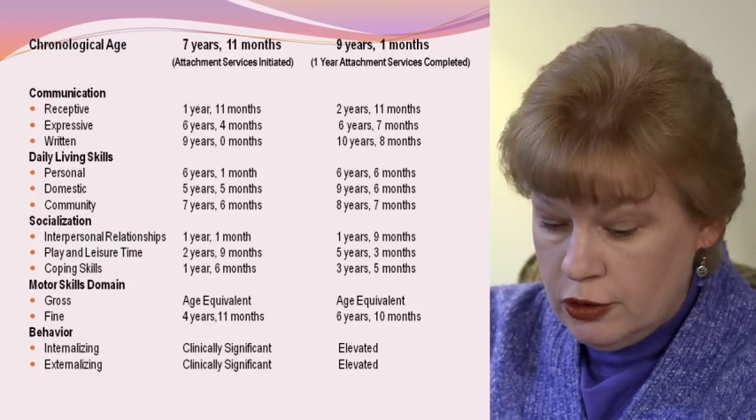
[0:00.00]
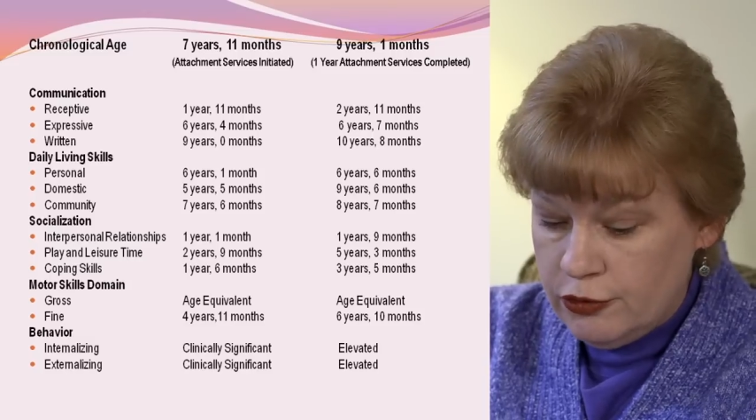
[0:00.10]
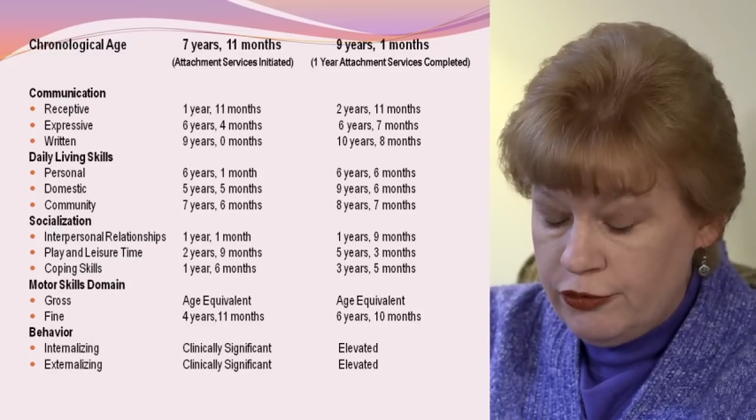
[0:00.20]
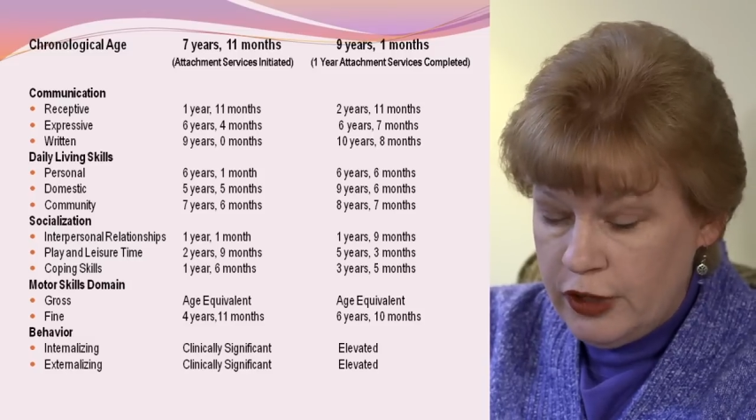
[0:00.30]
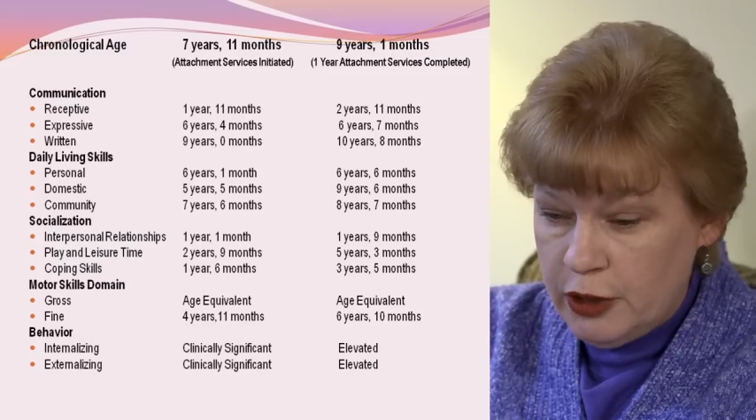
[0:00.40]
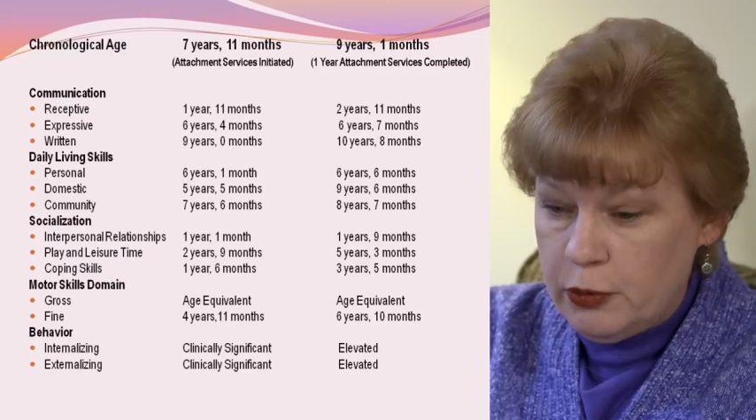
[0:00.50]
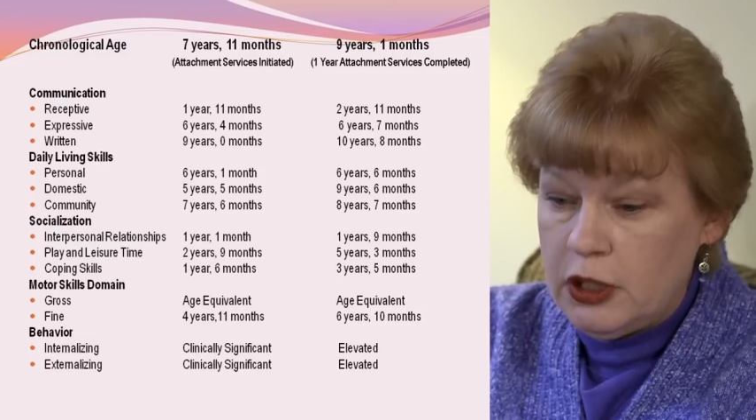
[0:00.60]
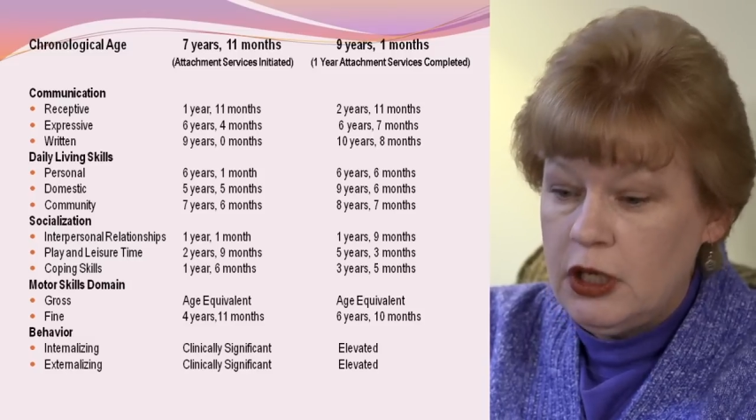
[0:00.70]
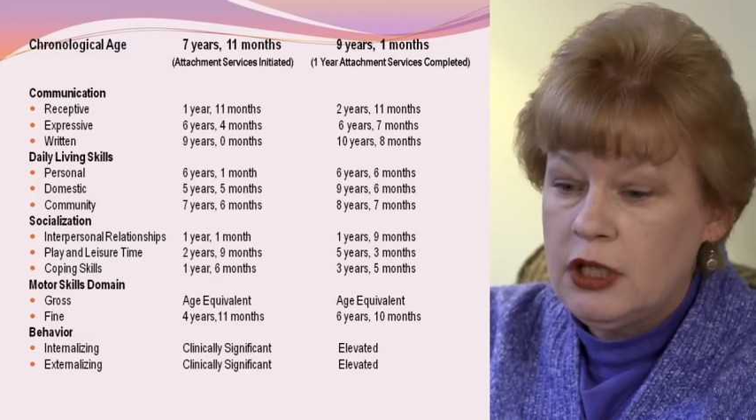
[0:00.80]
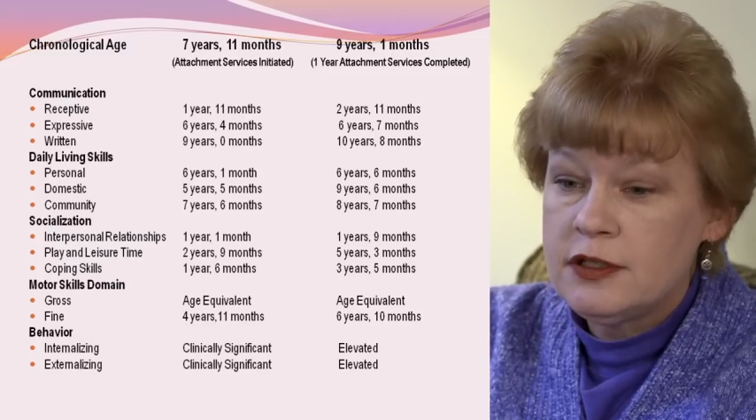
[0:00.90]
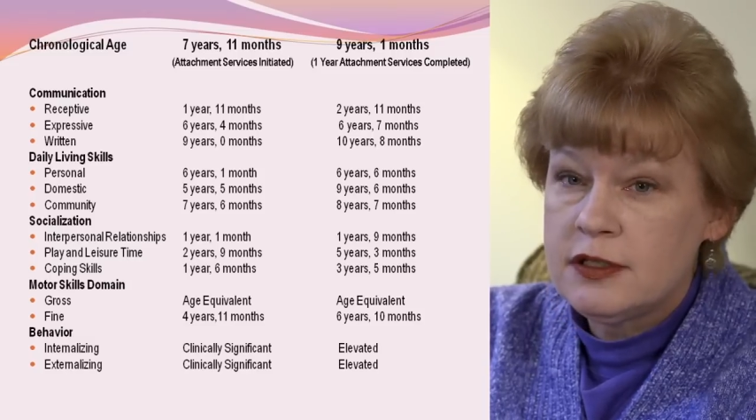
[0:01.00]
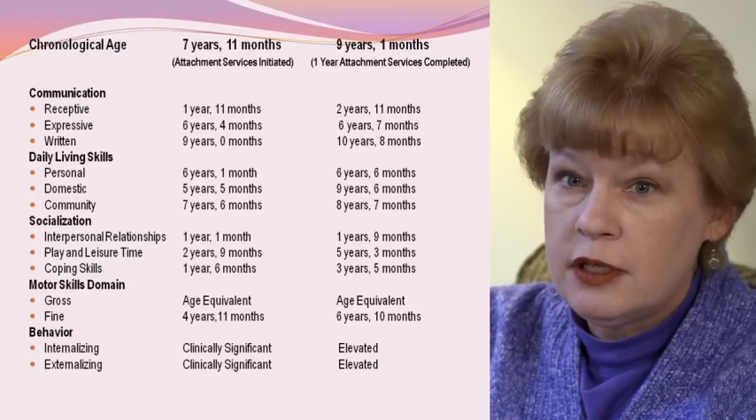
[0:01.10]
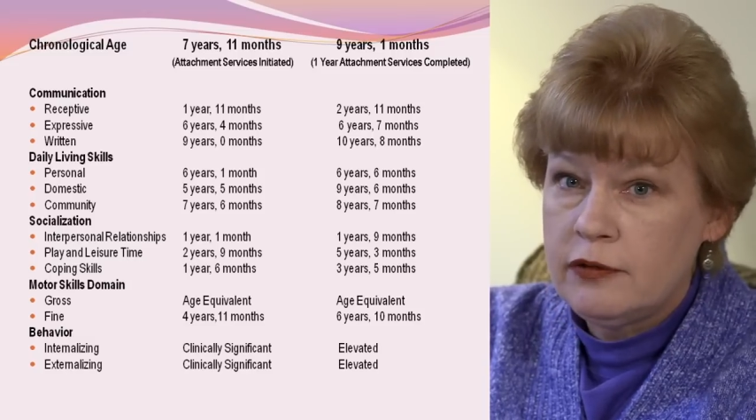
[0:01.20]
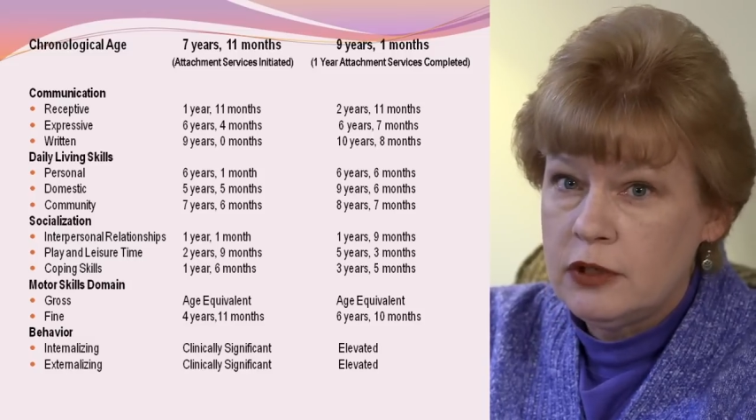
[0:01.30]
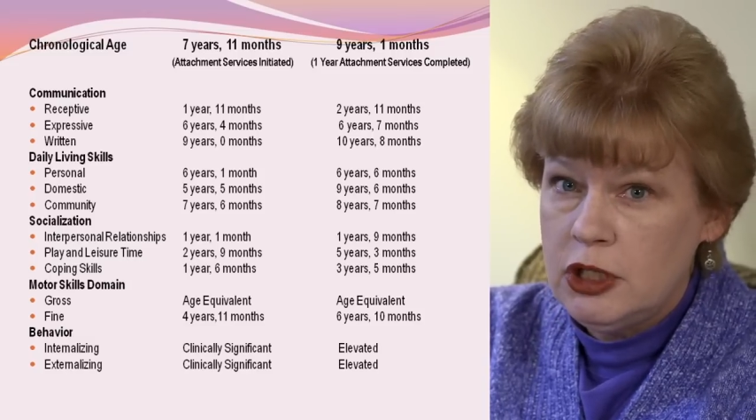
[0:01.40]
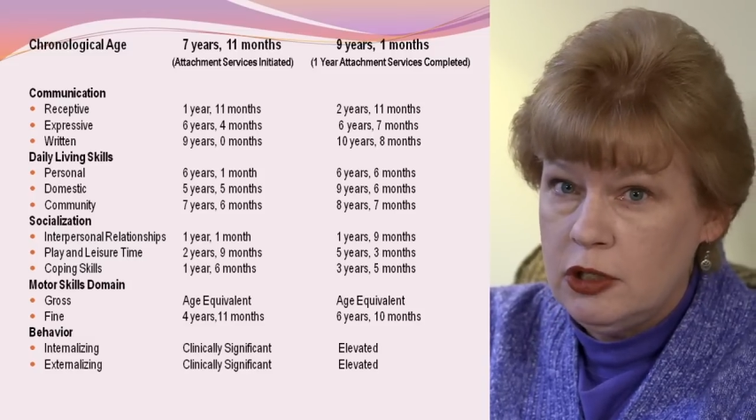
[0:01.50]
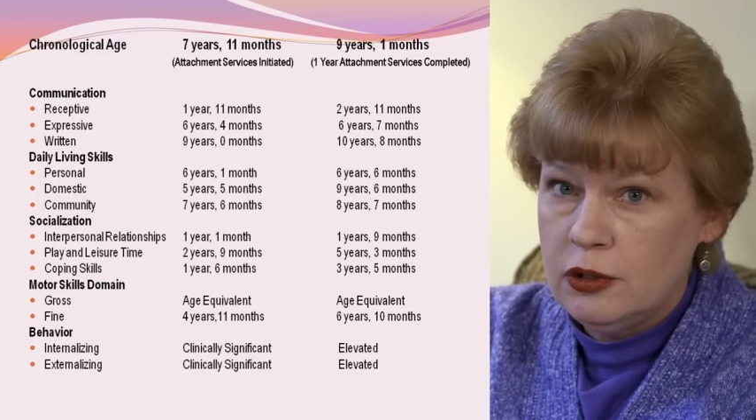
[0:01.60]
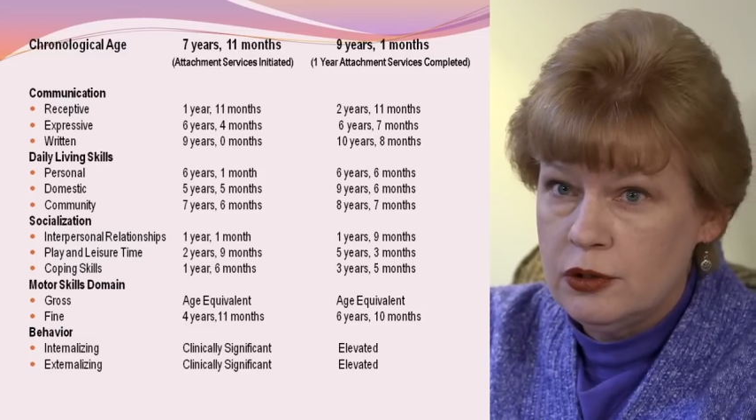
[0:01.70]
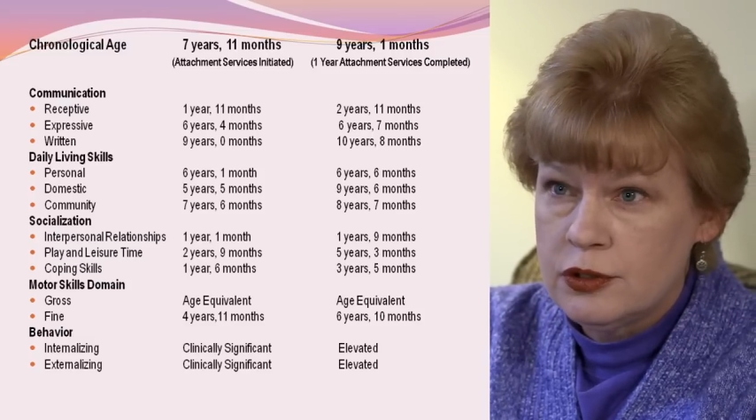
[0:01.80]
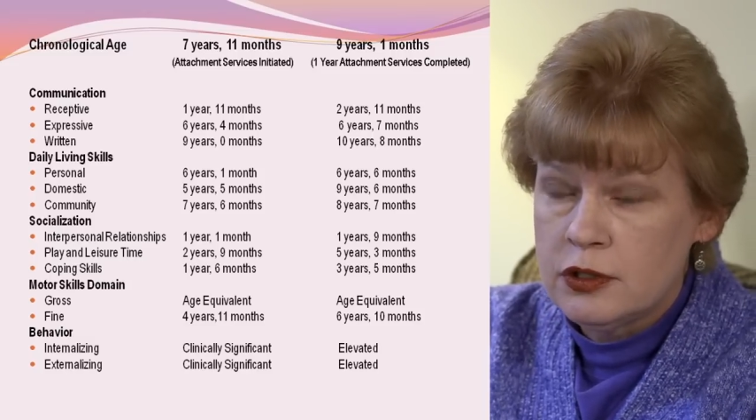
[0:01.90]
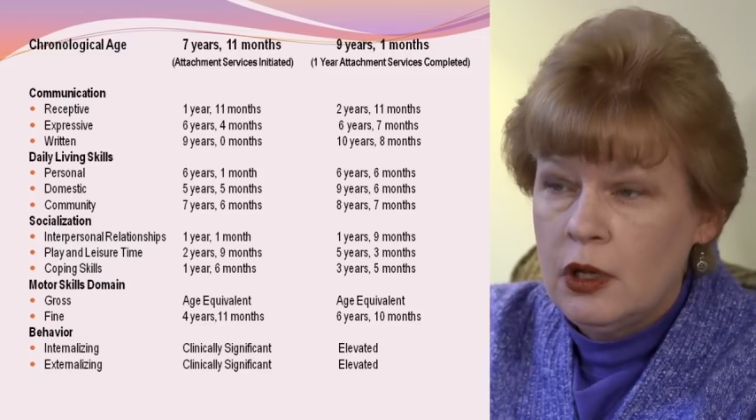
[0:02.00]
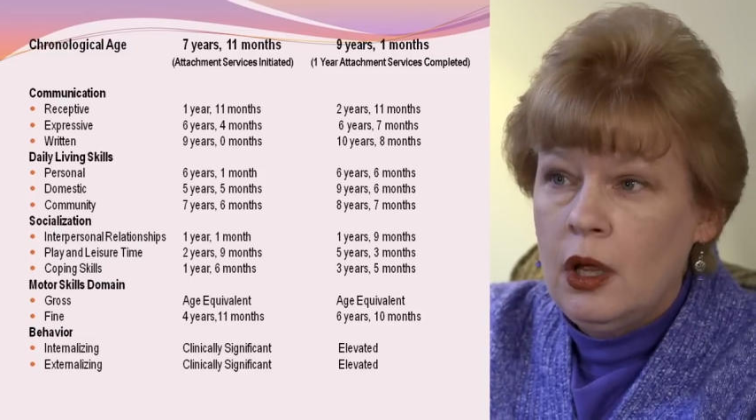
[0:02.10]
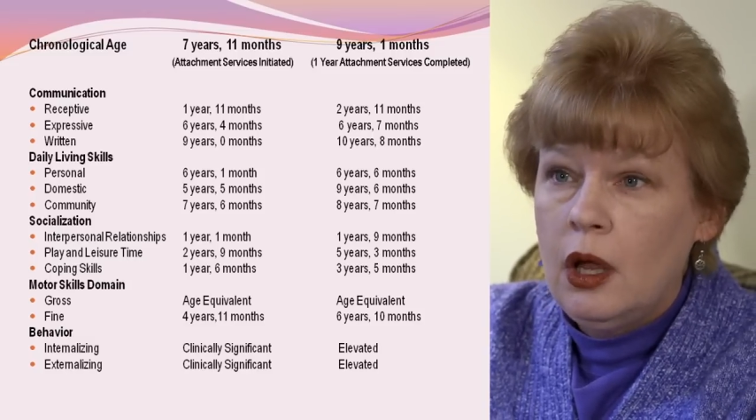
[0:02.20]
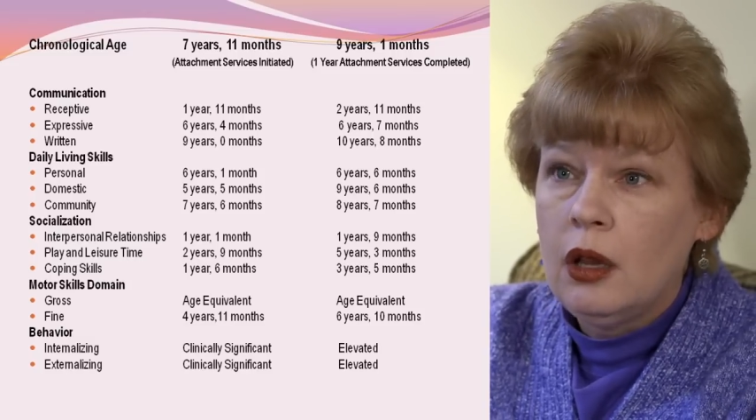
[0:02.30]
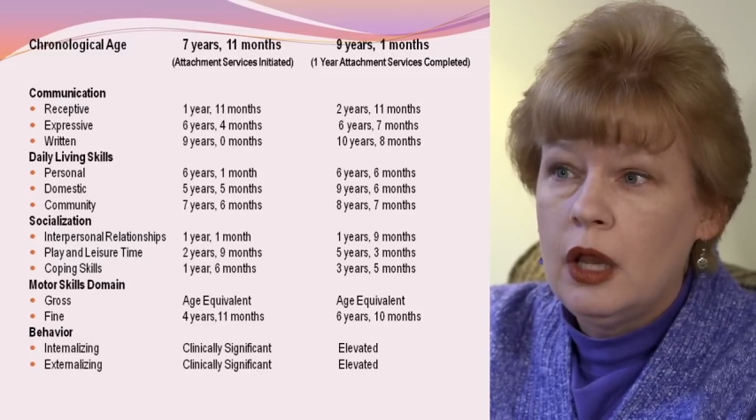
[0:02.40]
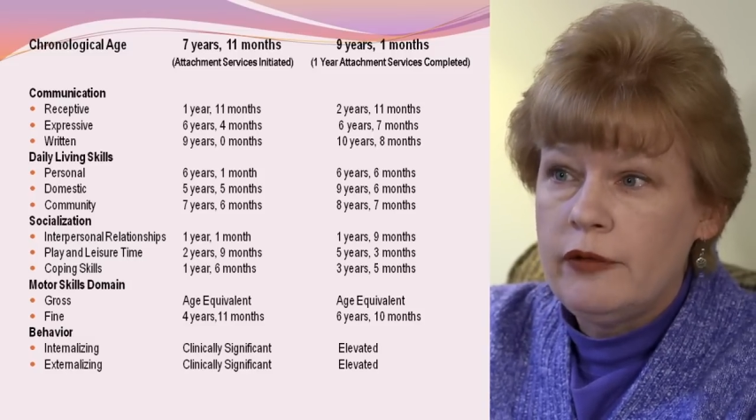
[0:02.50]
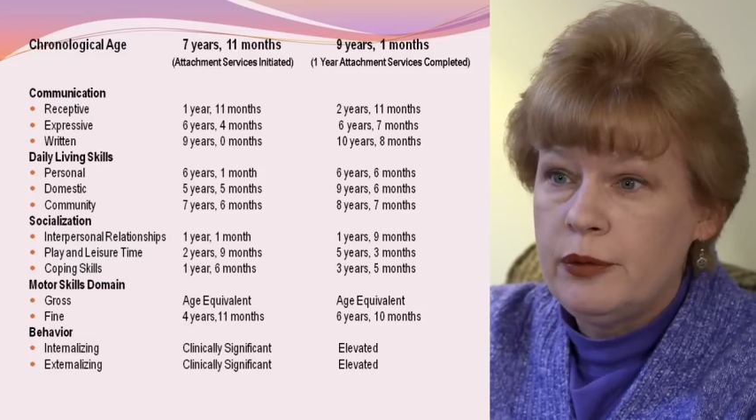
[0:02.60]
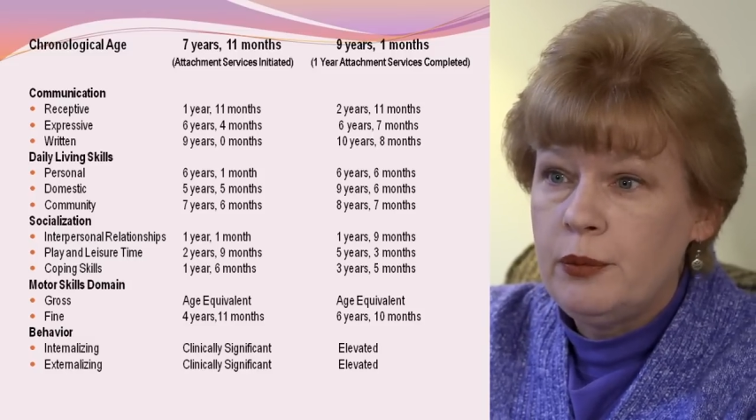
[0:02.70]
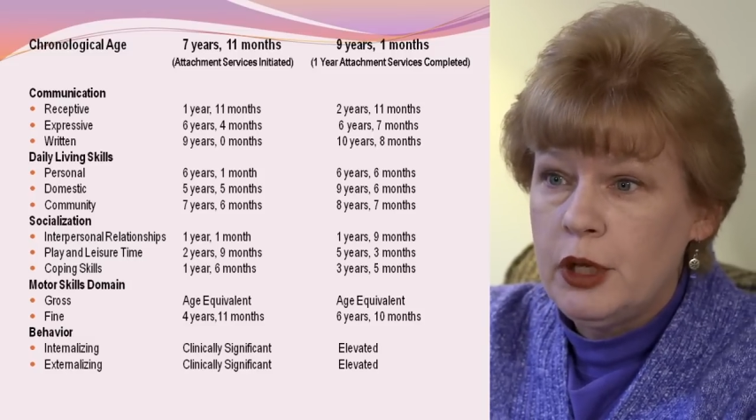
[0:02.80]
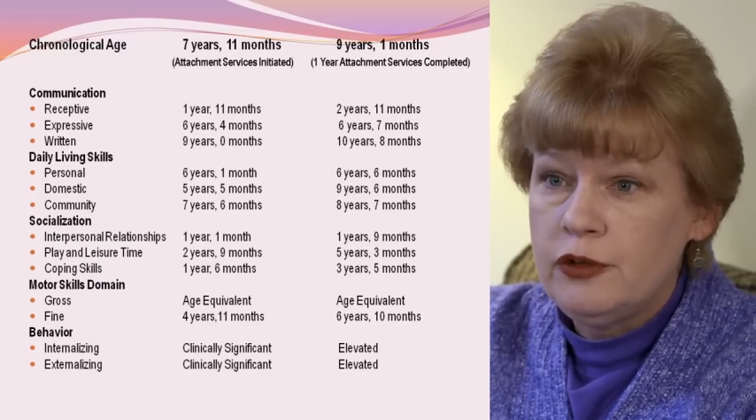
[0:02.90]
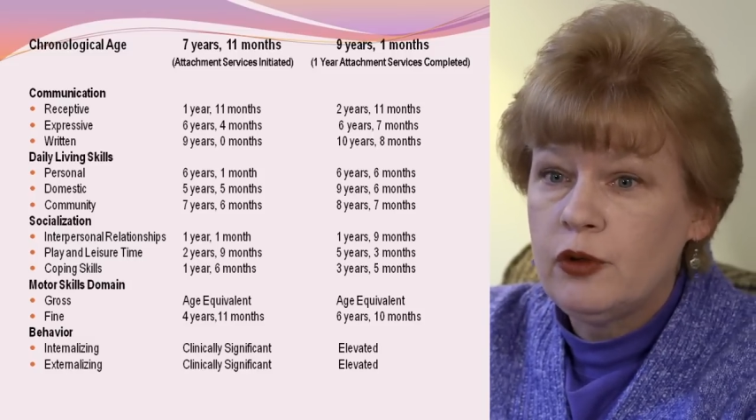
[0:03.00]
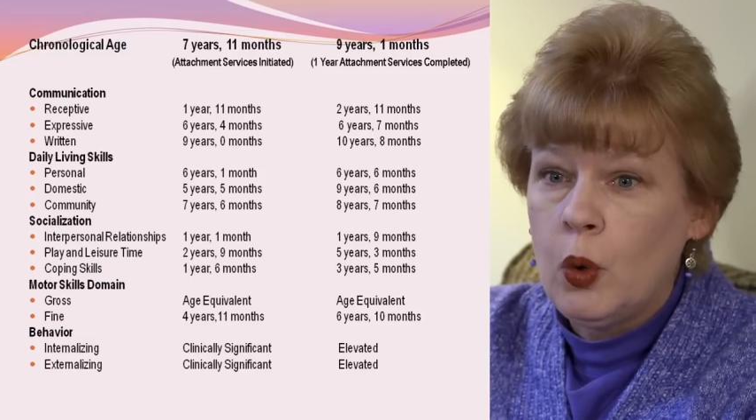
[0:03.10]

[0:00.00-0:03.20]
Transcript: her family at 7 years, 11 months